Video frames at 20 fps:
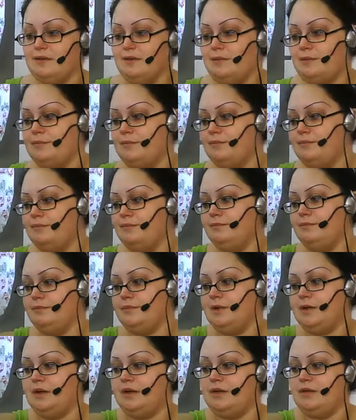some,
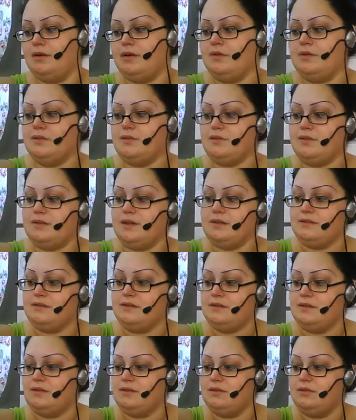you know, other things
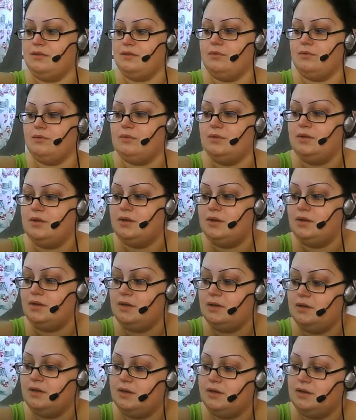too.
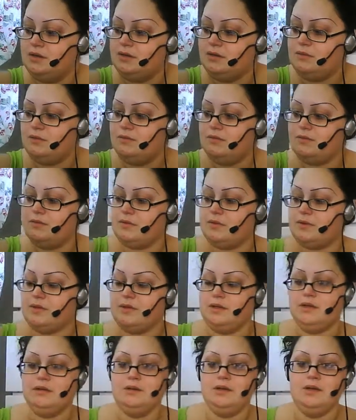
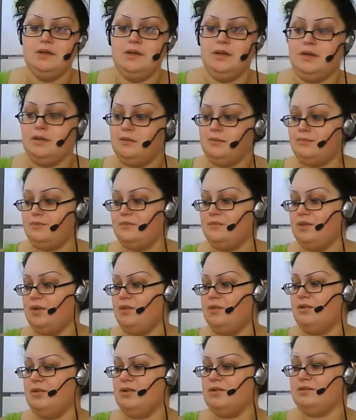But, um,
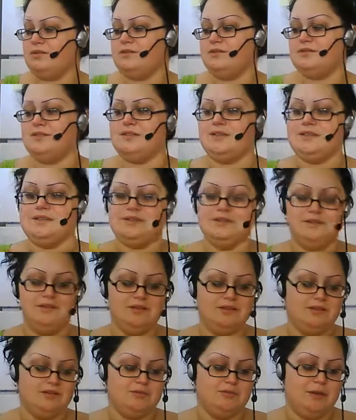go to Coastal Scents.
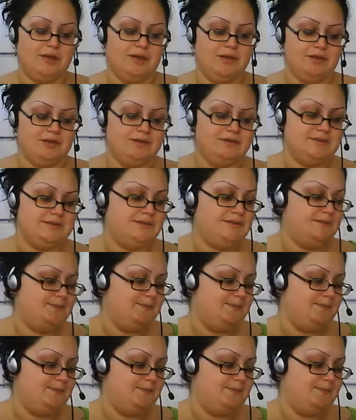Look at their micas.